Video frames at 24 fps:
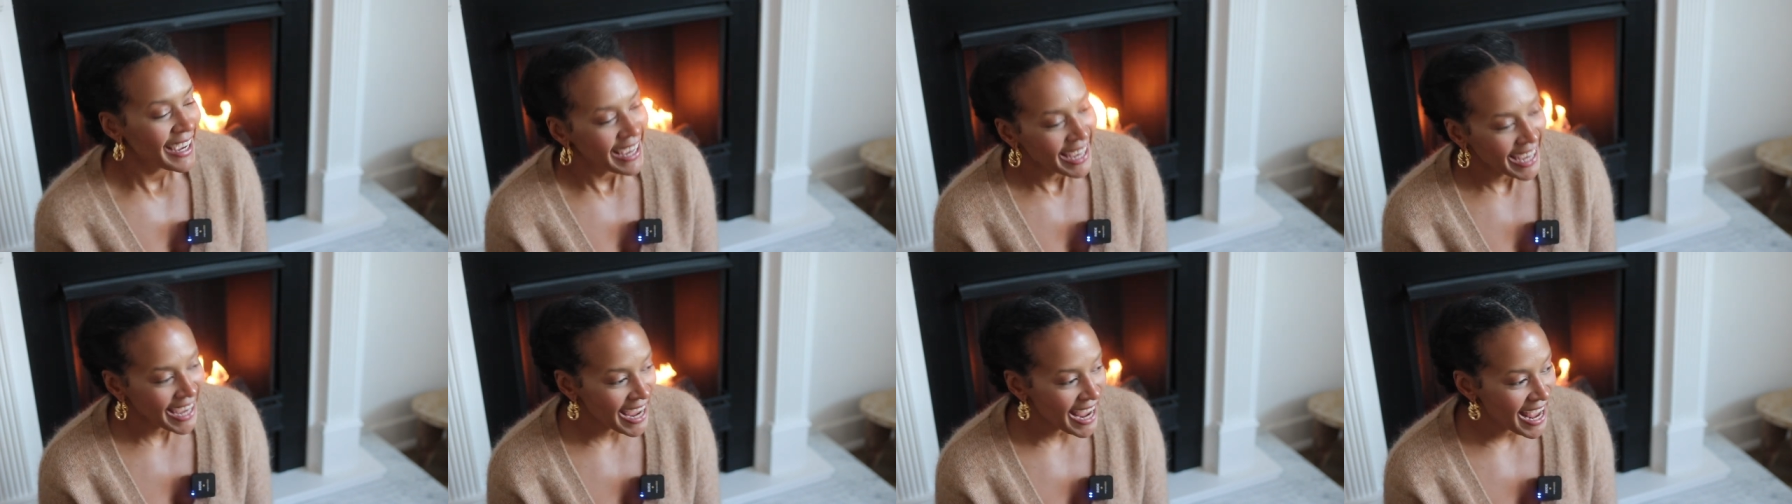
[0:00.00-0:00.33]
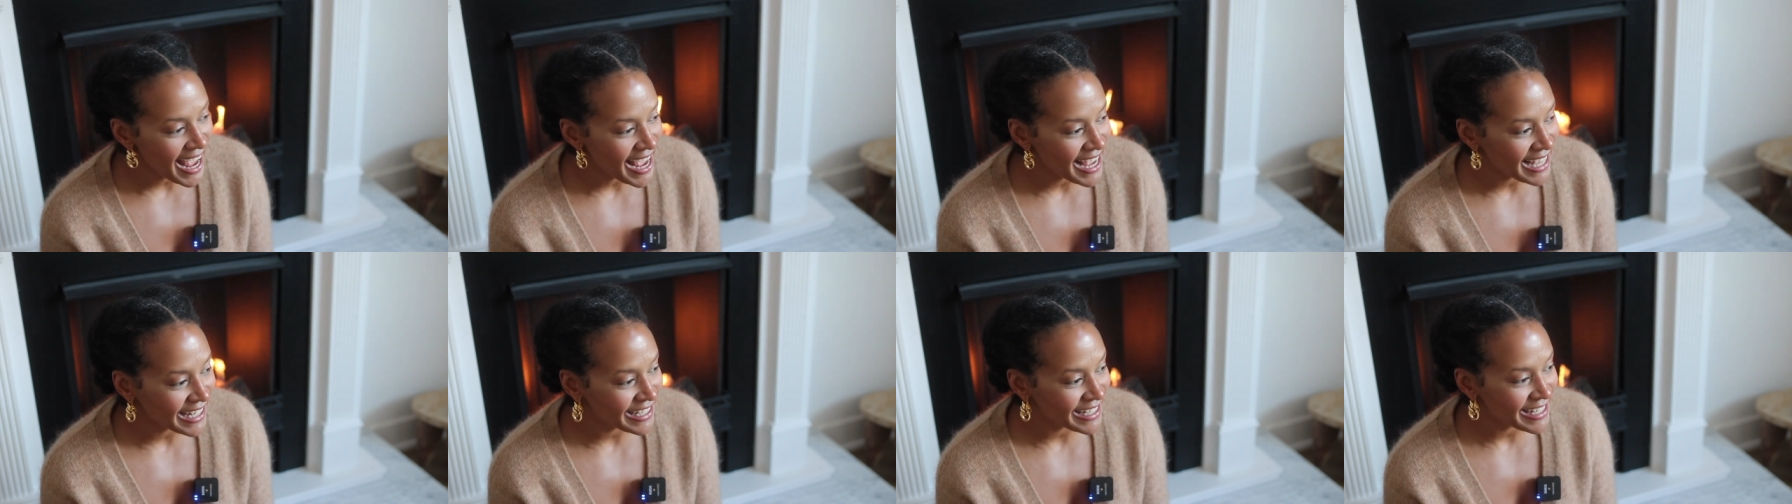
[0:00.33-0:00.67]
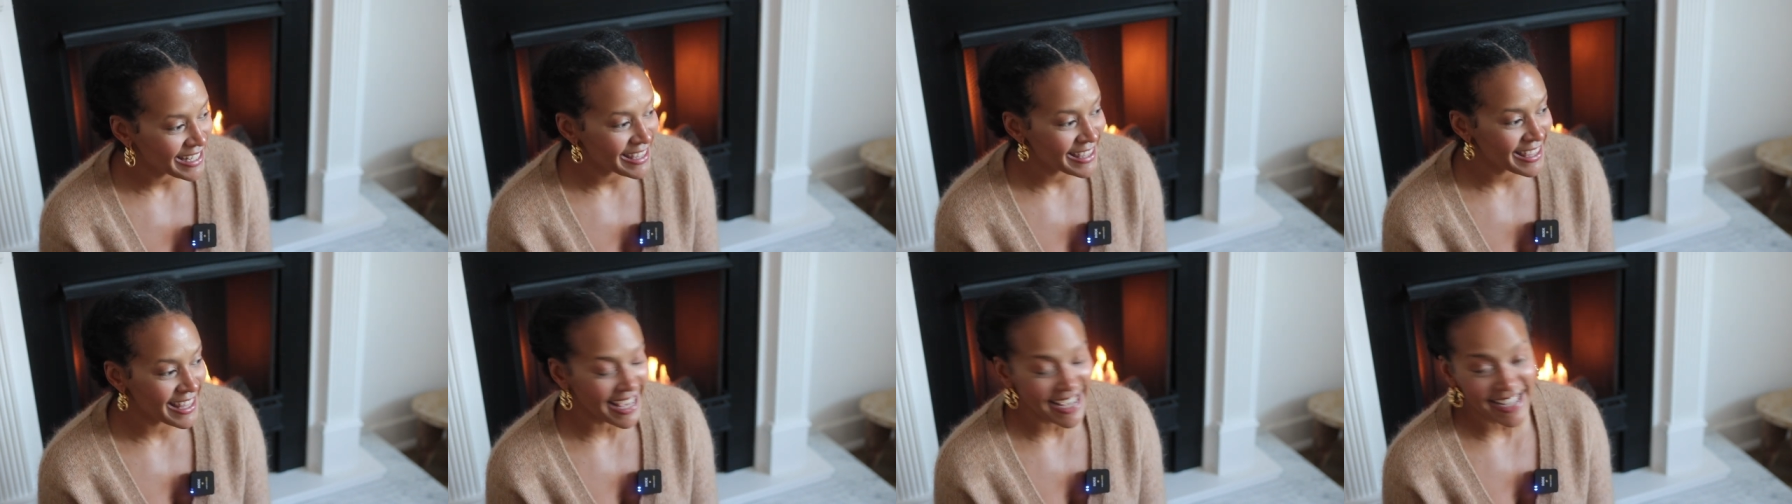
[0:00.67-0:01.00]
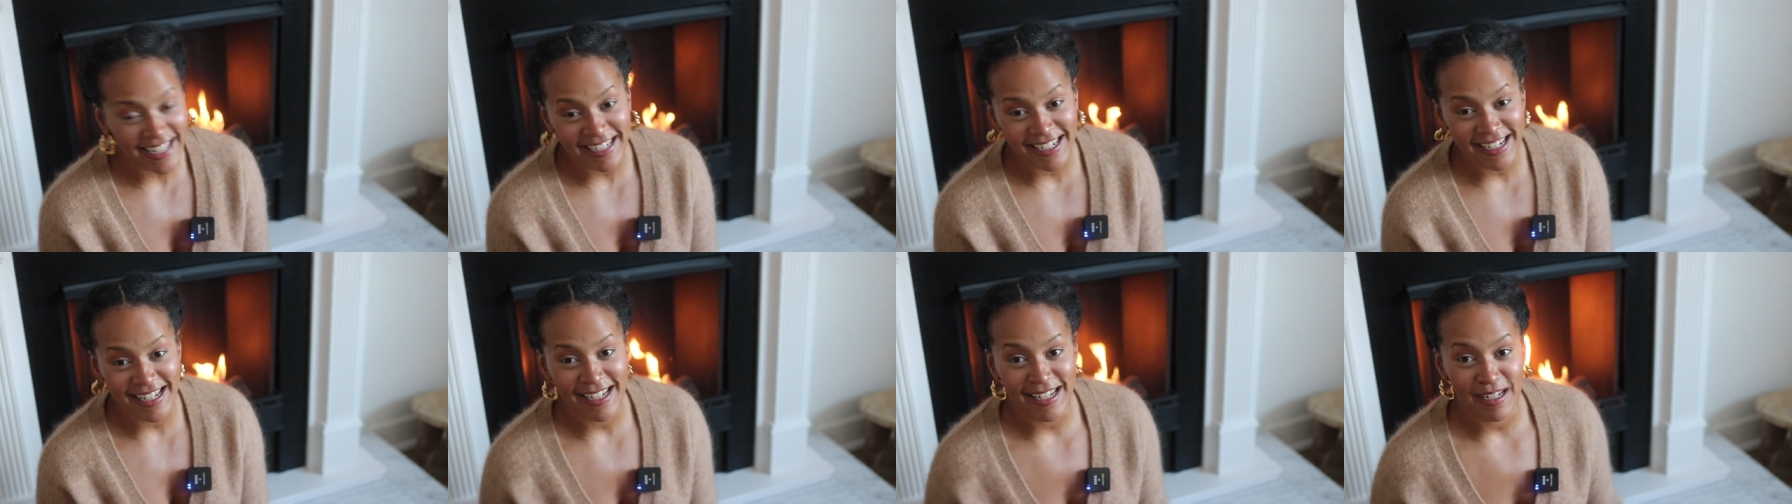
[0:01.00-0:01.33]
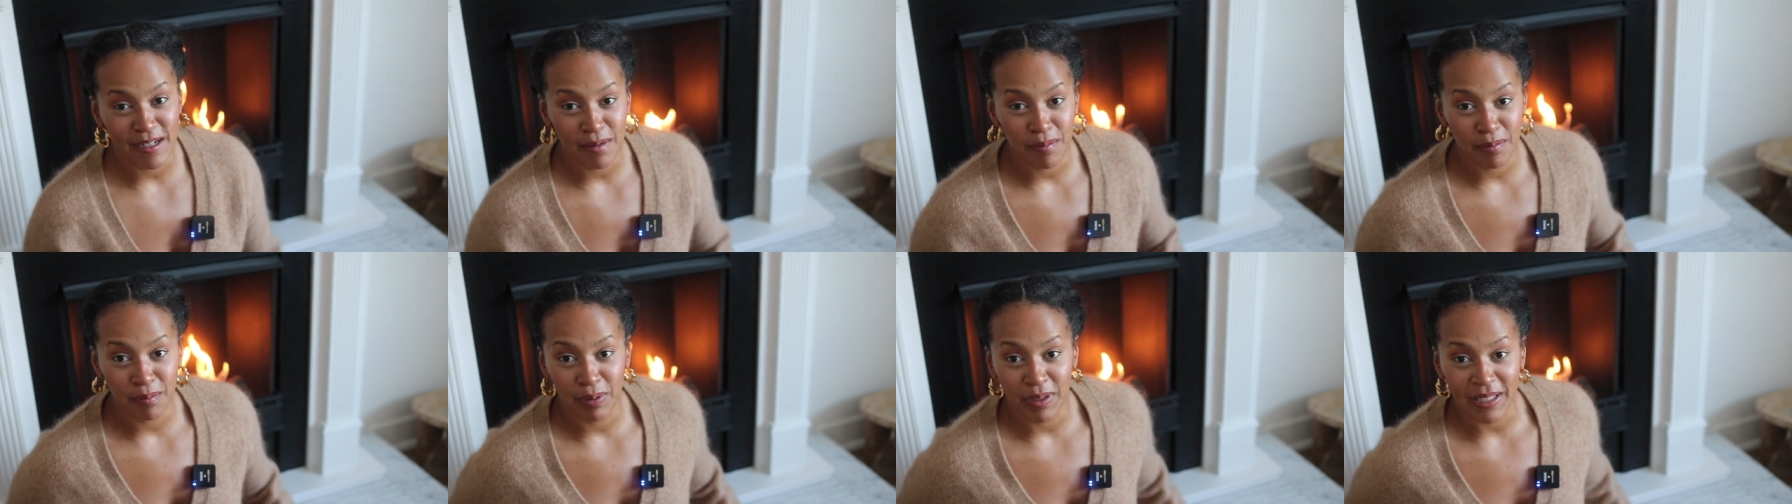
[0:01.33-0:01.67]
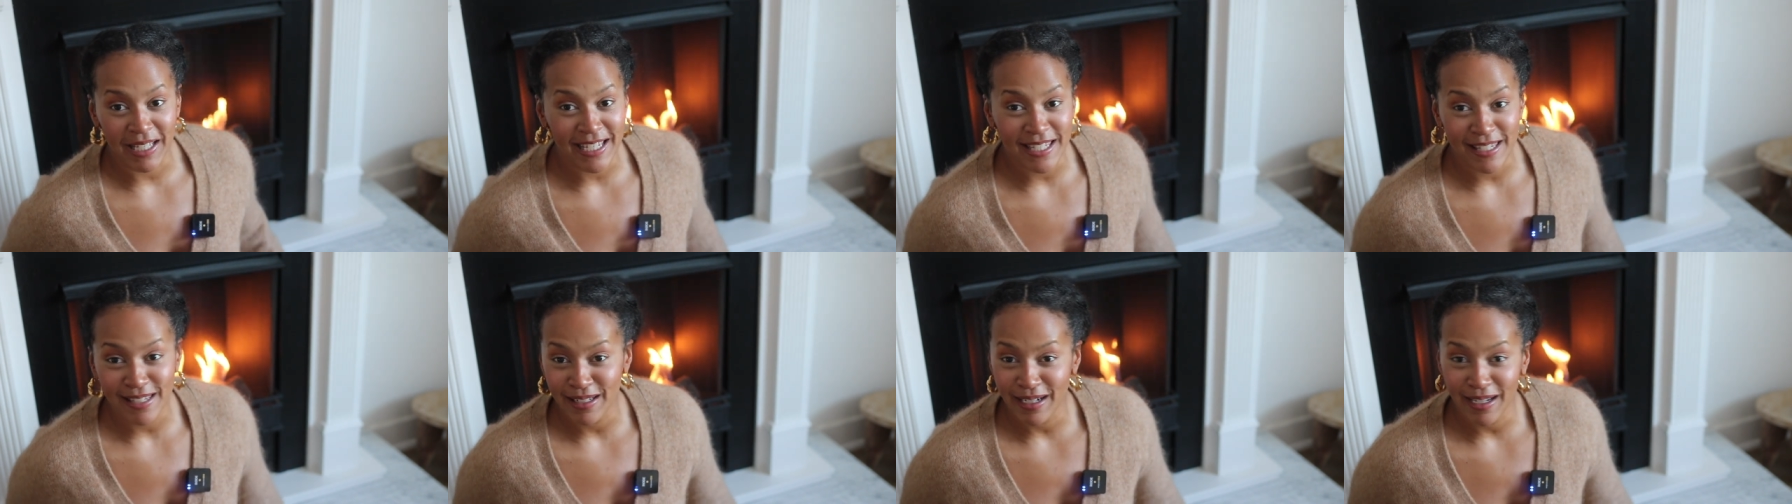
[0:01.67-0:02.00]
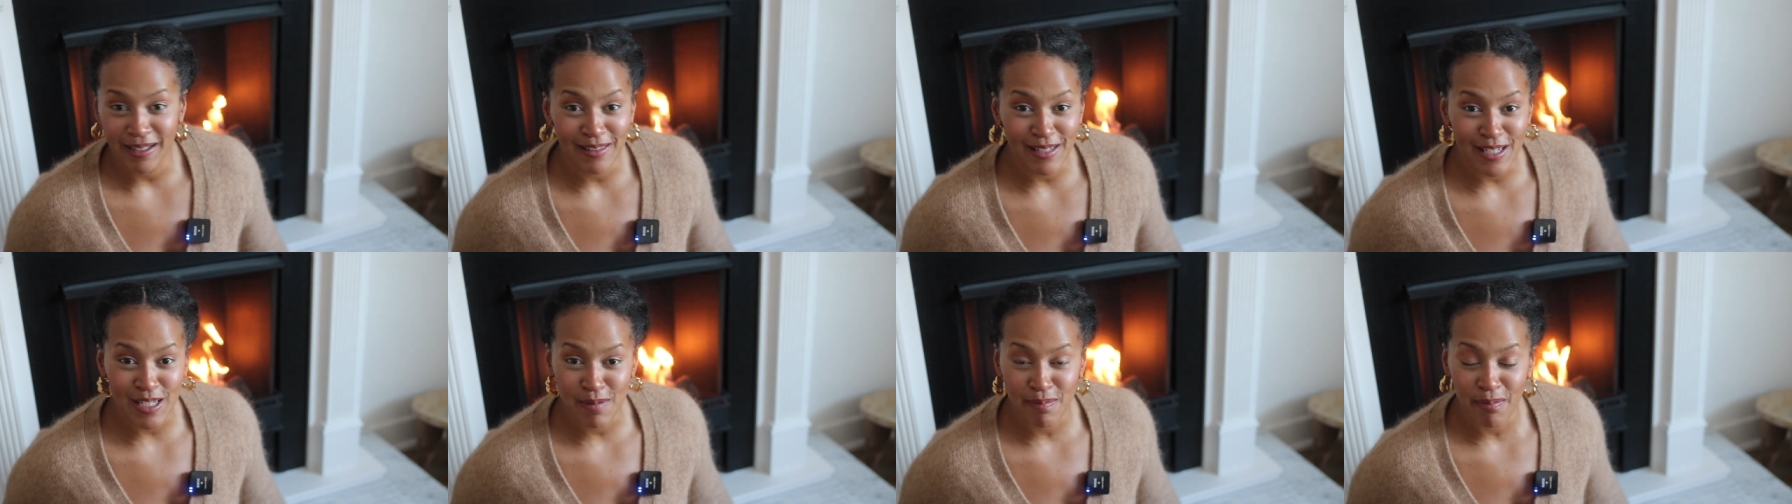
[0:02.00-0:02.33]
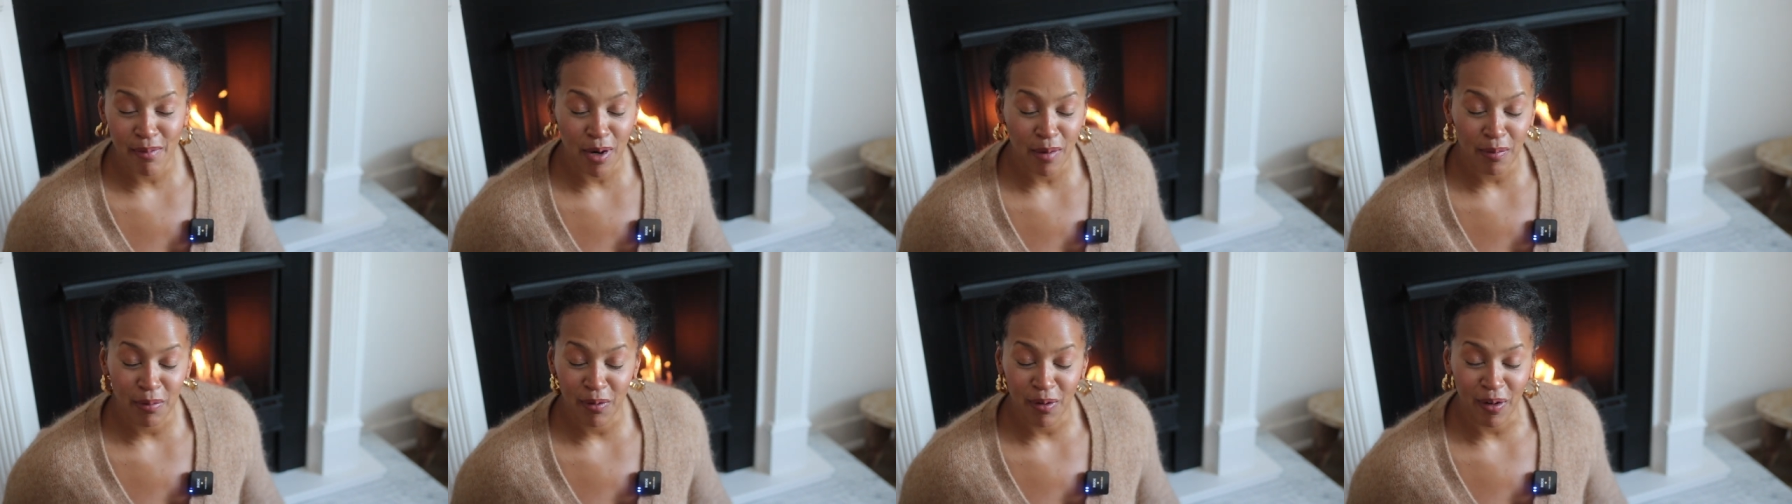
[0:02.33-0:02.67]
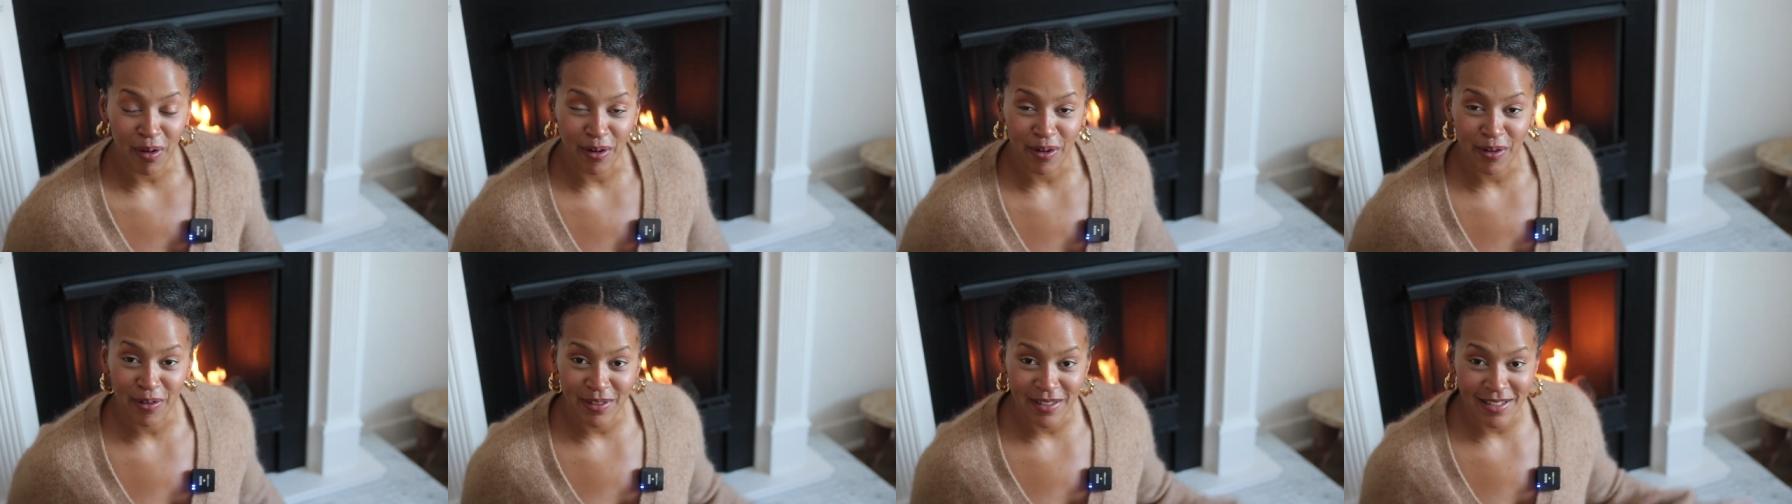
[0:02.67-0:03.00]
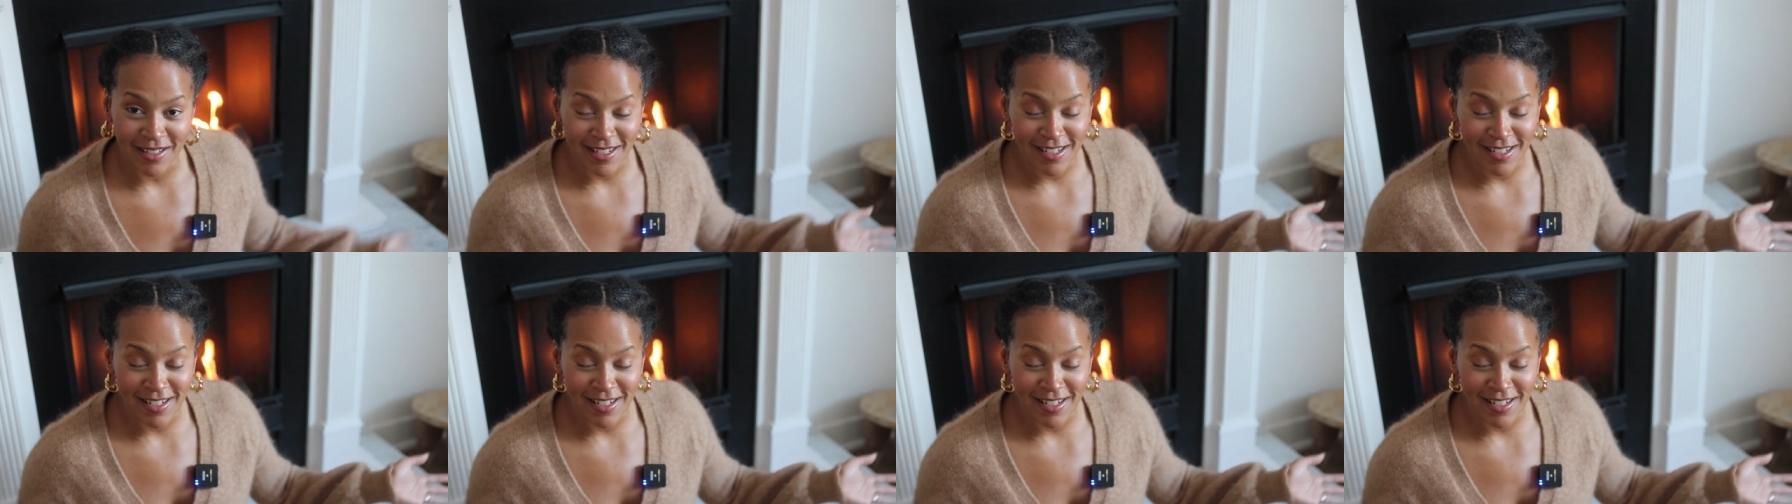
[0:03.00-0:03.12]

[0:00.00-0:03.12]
And then placed it on this marble hearth and